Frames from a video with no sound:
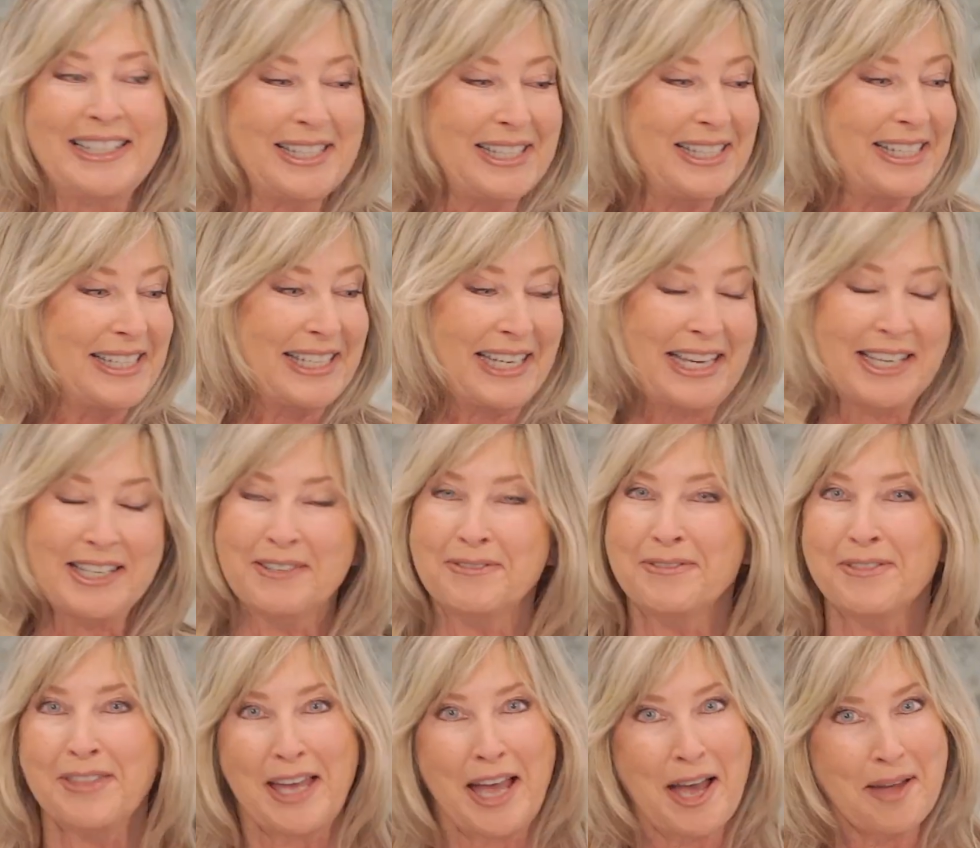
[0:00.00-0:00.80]

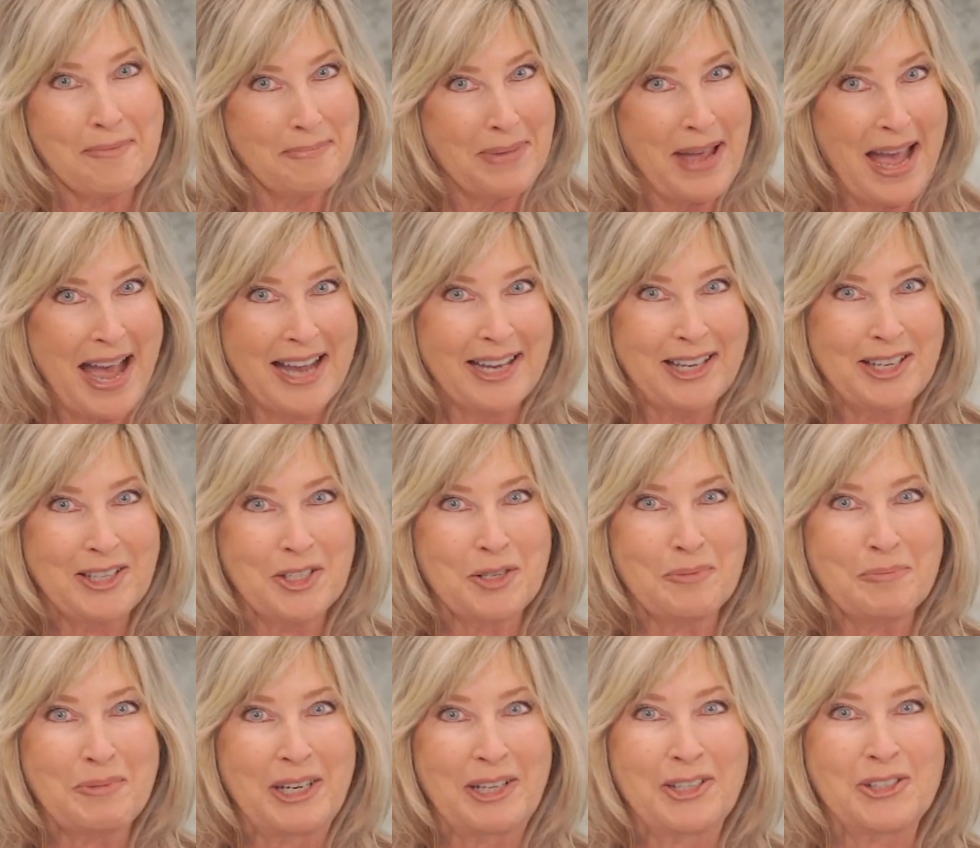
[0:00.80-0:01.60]
Instead of that
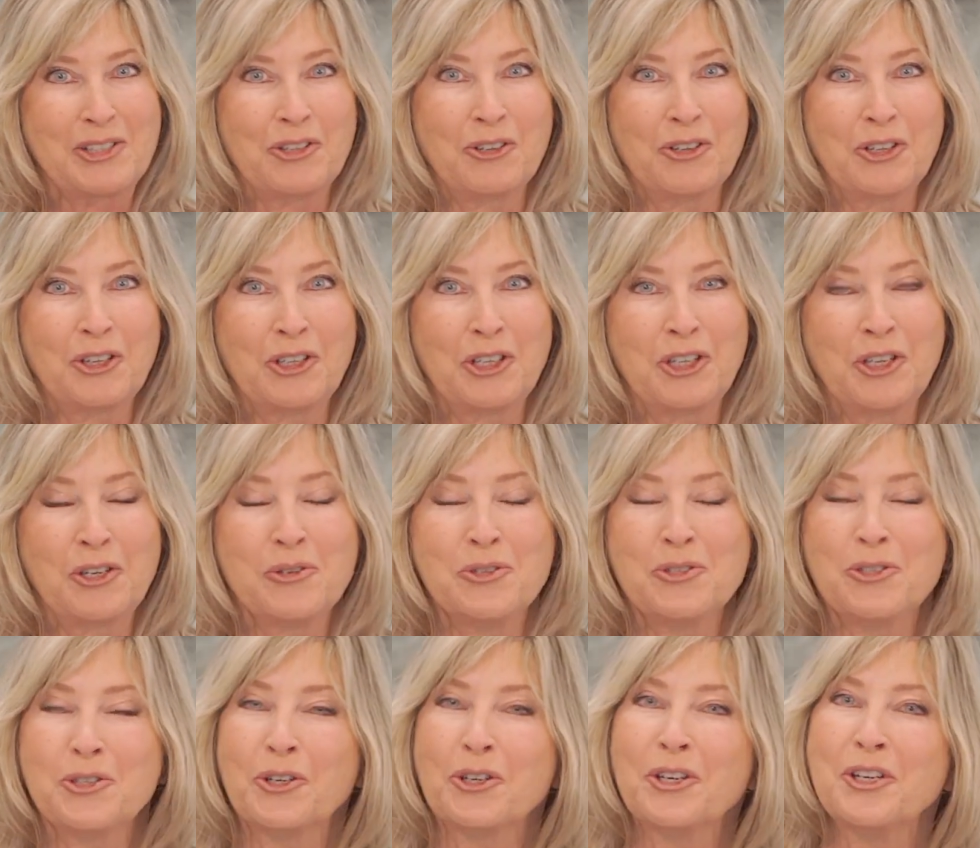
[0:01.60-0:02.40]
package mix that you're gonna
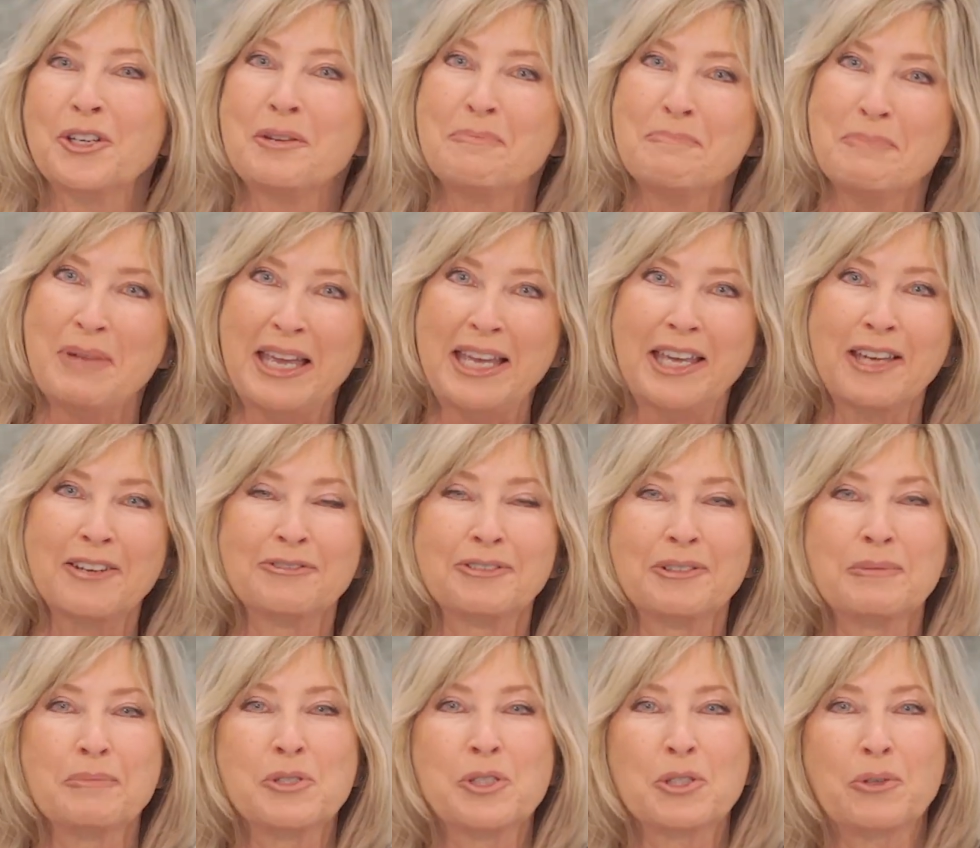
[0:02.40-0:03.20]
use, you're gonna make
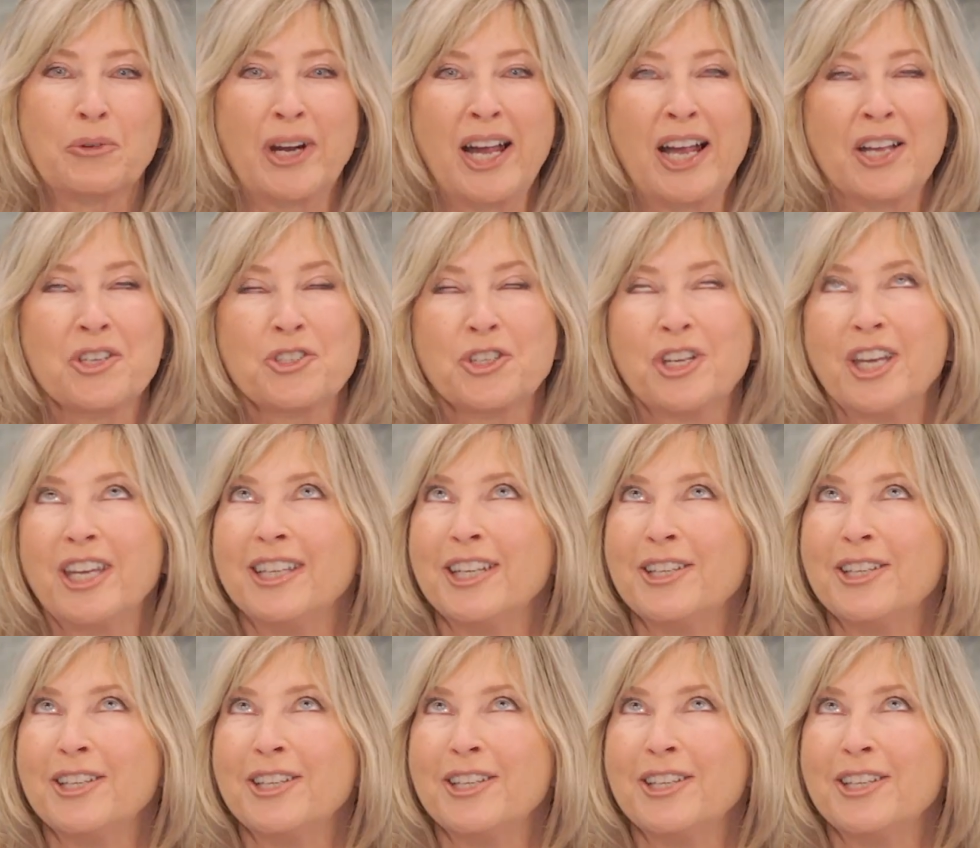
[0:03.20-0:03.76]
it from scratch,